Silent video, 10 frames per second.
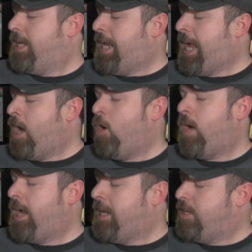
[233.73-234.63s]
Now
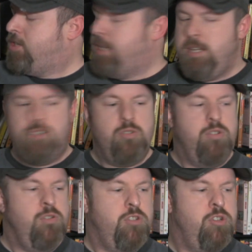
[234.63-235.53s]
I need to
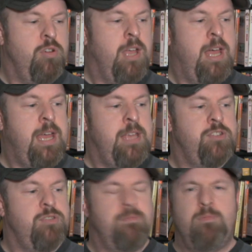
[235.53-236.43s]
introduce you
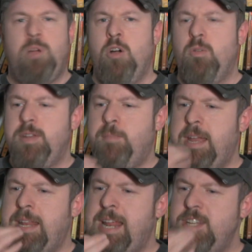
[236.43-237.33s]
guys. Whoa, did
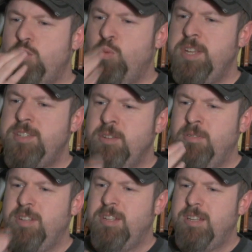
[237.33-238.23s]
I just
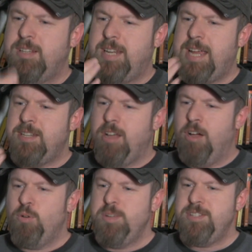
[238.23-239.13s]
whistle? Did I
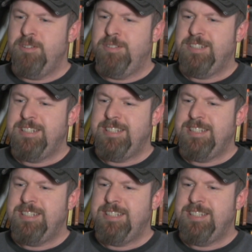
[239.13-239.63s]
talk whistle?